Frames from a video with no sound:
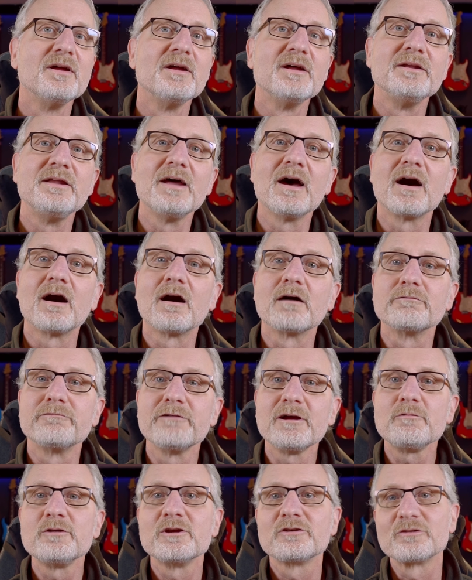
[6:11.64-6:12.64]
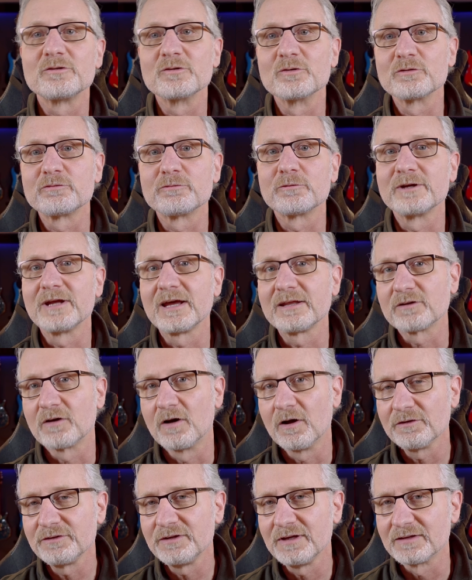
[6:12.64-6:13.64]
There are various tools for that
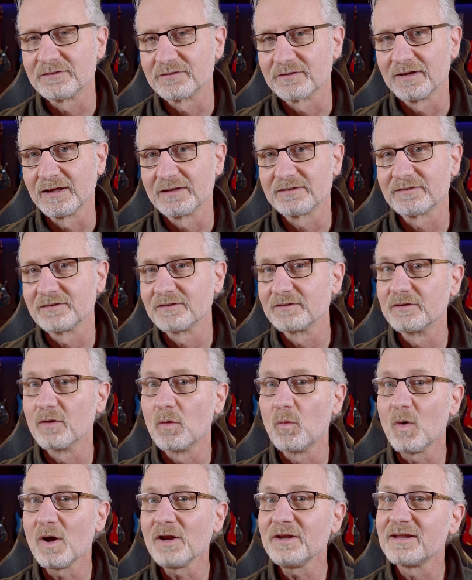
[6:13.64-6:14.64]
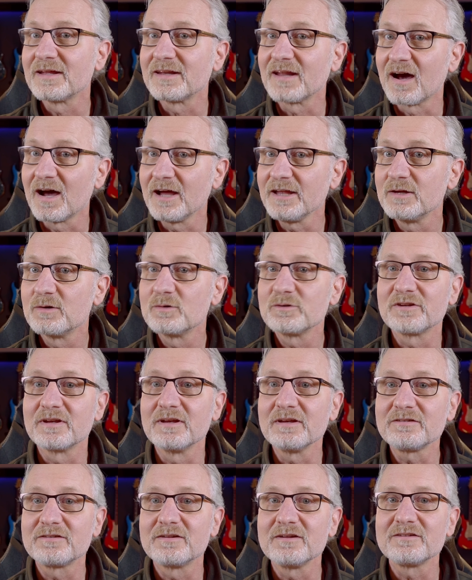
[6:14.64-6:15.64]
on the internet. The one that I use
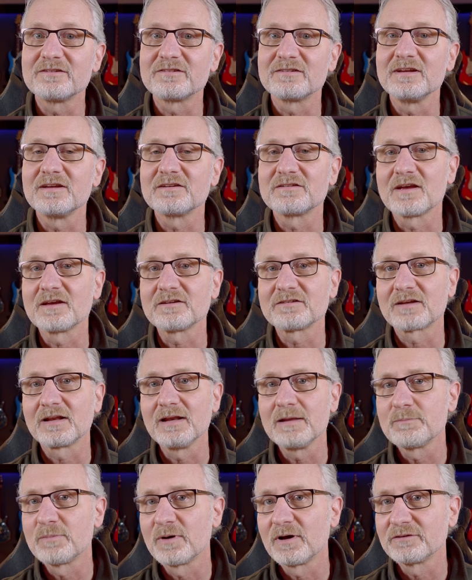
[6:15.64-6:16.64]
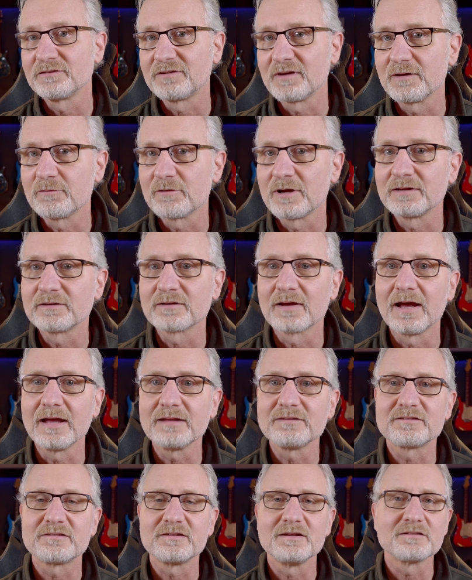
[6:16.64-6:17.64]
is the CSS clip part generator
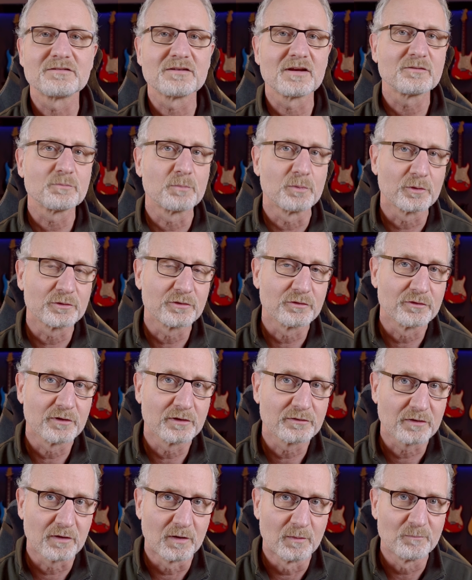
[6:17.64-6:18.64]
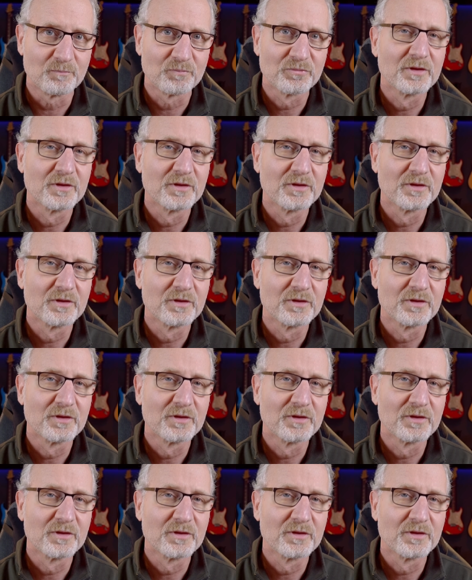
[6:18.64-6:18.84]
at cssportal.com.